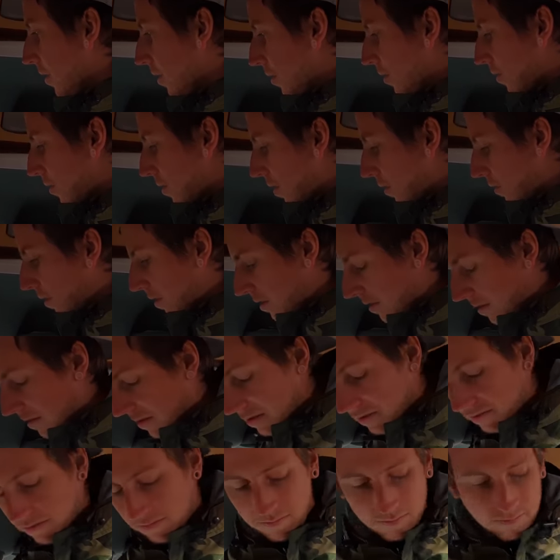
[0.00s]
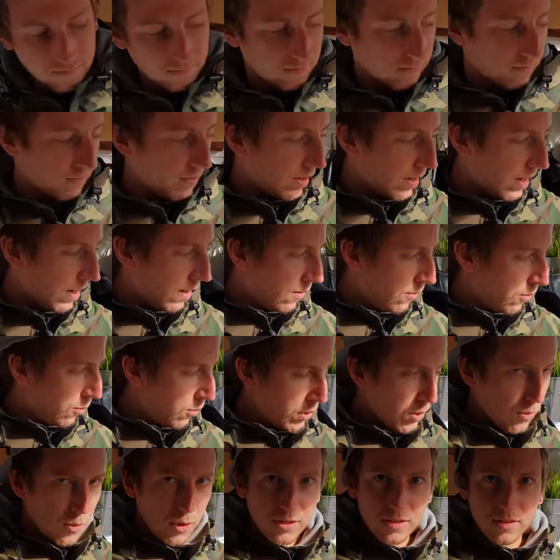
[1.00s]
So it's uh,
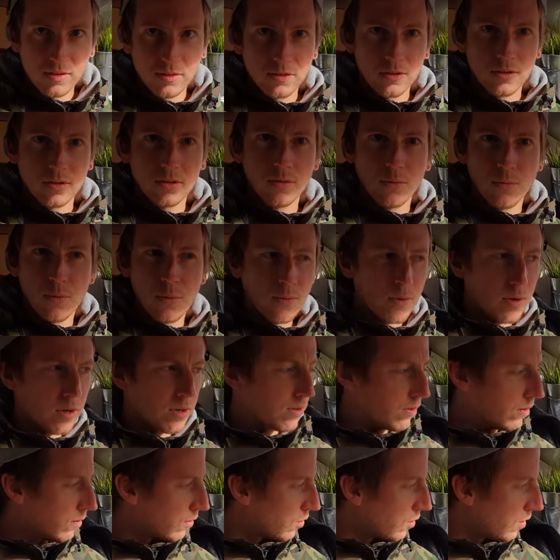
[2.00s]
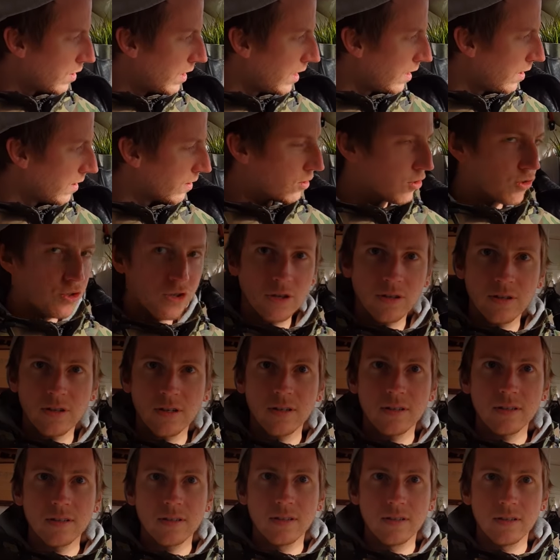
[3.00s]
we was in uh, we were in England and
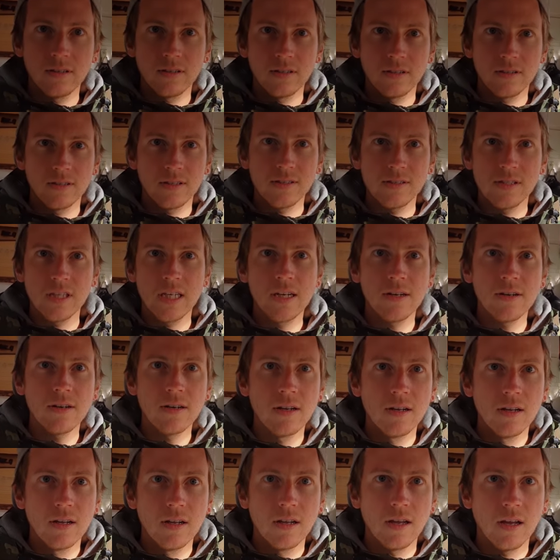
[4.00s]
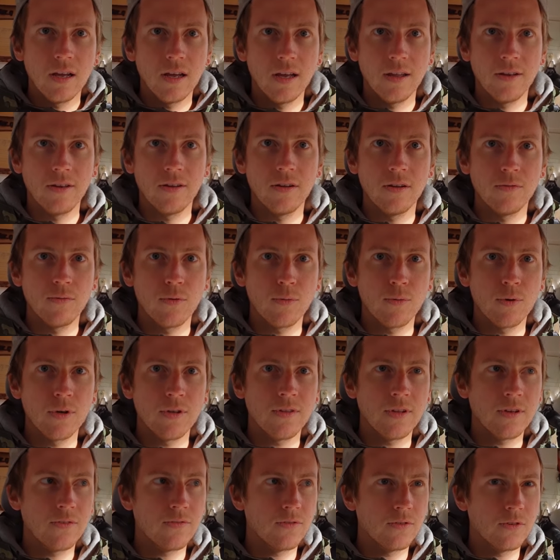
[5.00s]
Scotland uh -huh. this year. Yeah. And uh, we were
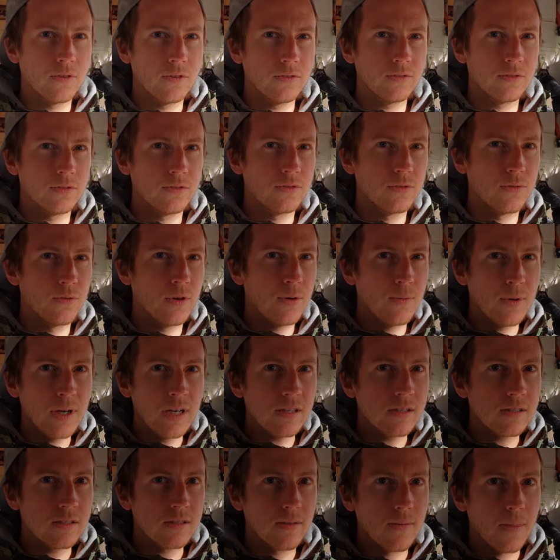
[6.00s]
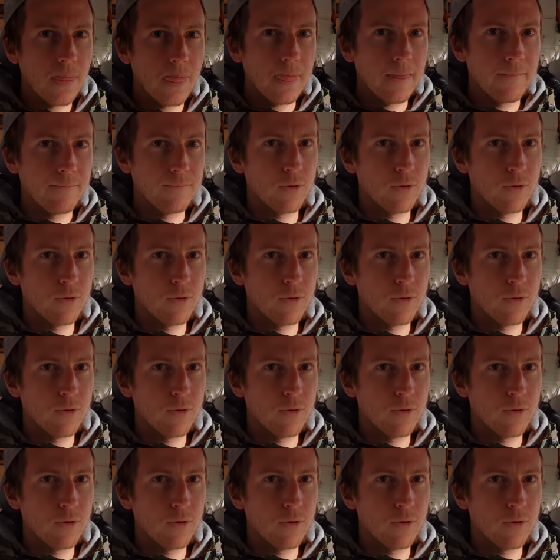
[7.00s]
there for three weeks. Mm -hmm.